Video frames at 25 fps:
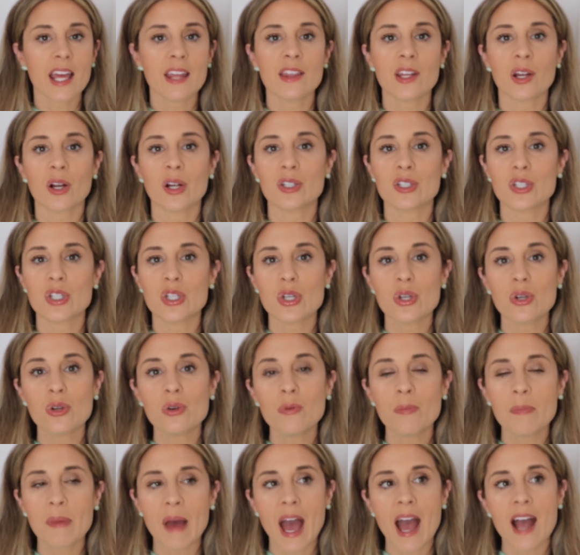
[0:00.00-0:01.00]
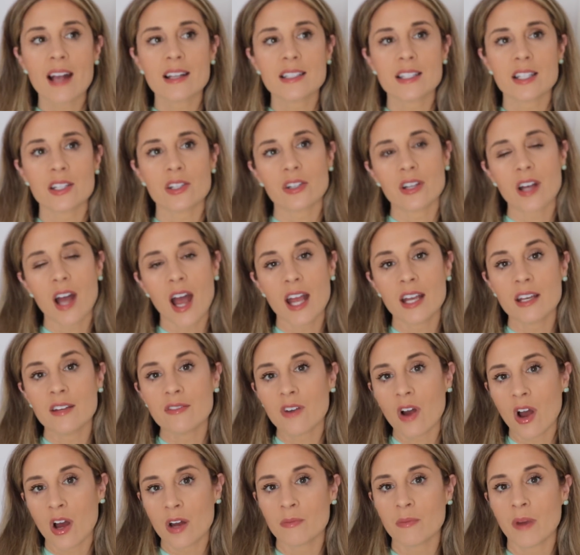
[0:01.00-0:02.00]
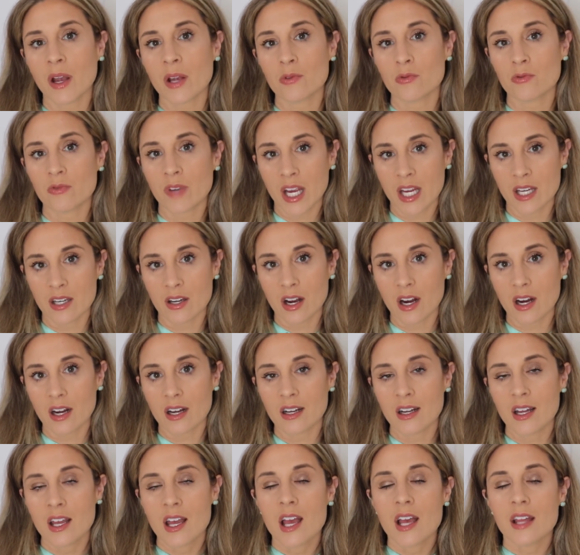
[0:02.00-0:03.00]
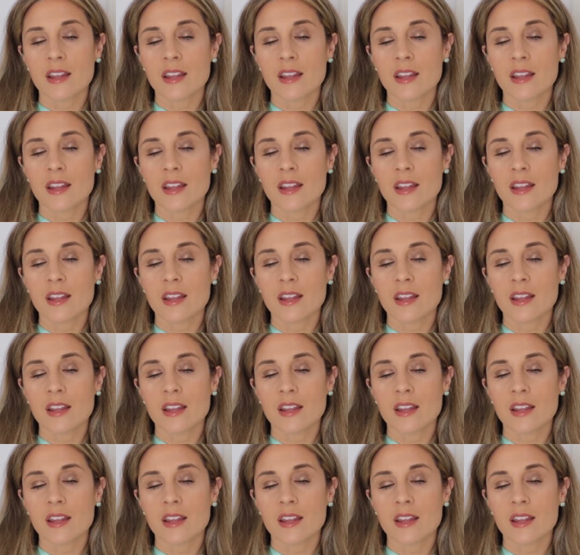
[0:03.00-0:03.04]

And there are two bags that are kind of on my radar.